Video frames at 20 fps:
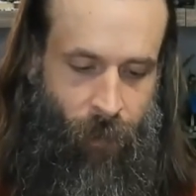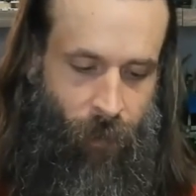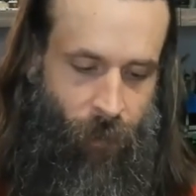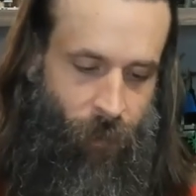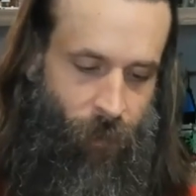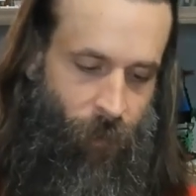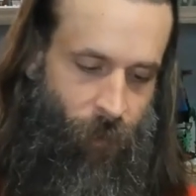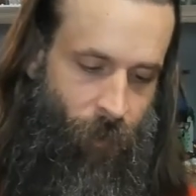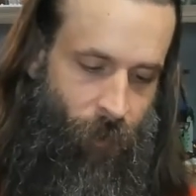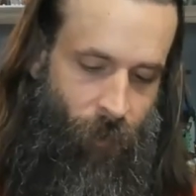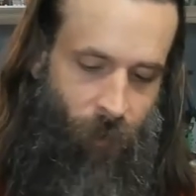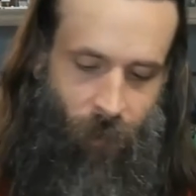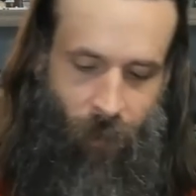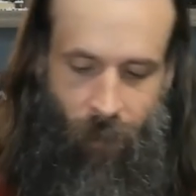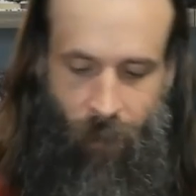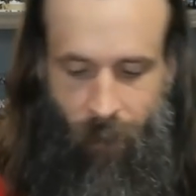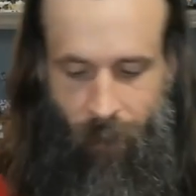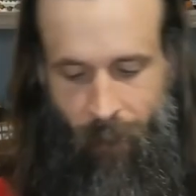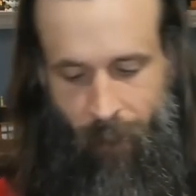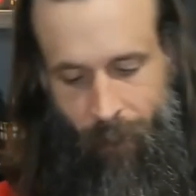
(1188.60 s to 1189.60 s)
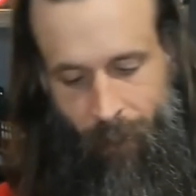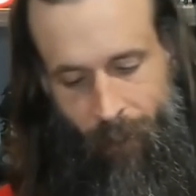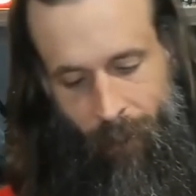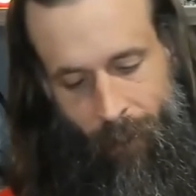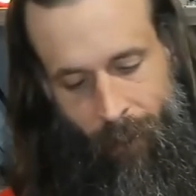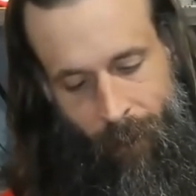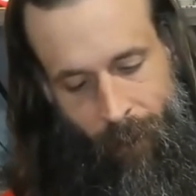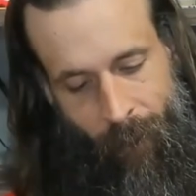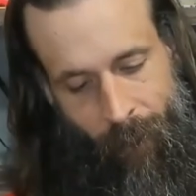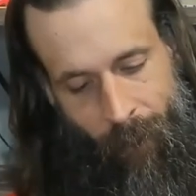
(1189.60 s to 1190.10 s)
there's a
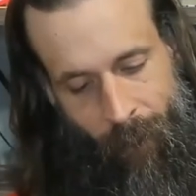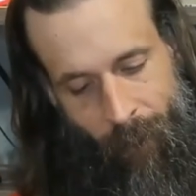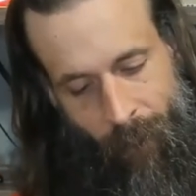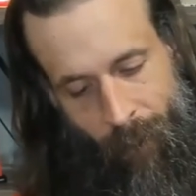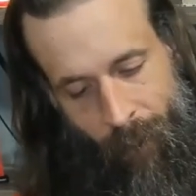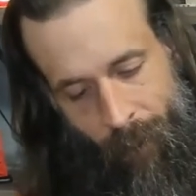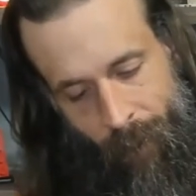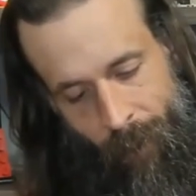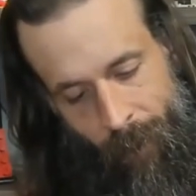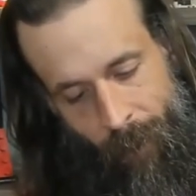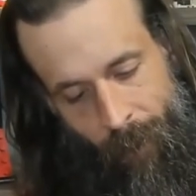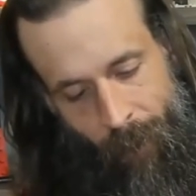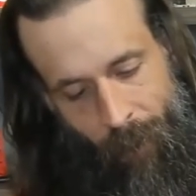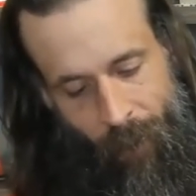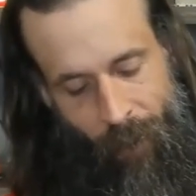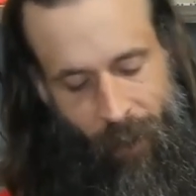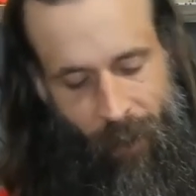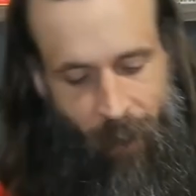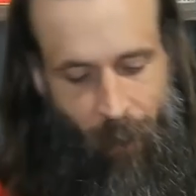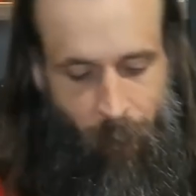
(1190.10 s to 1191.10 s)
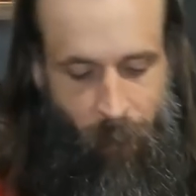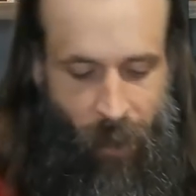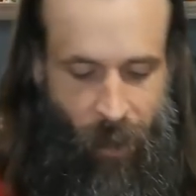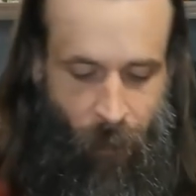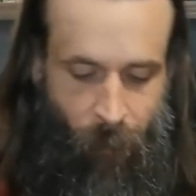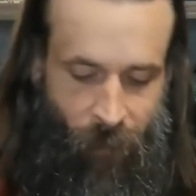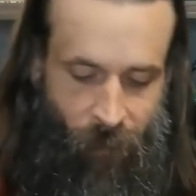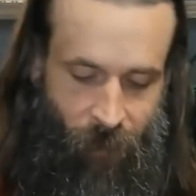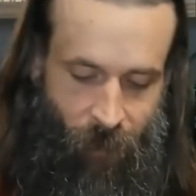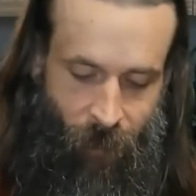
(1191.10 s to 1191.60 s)
thing that
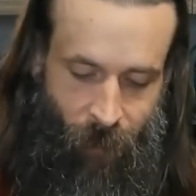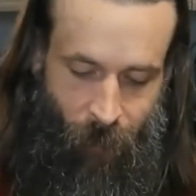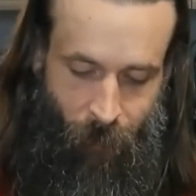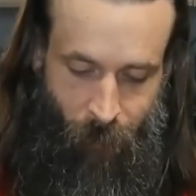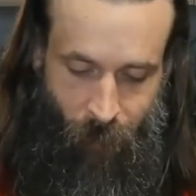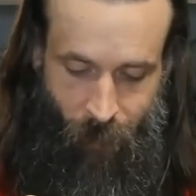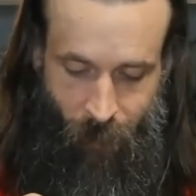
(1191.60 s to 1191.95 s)
pops up.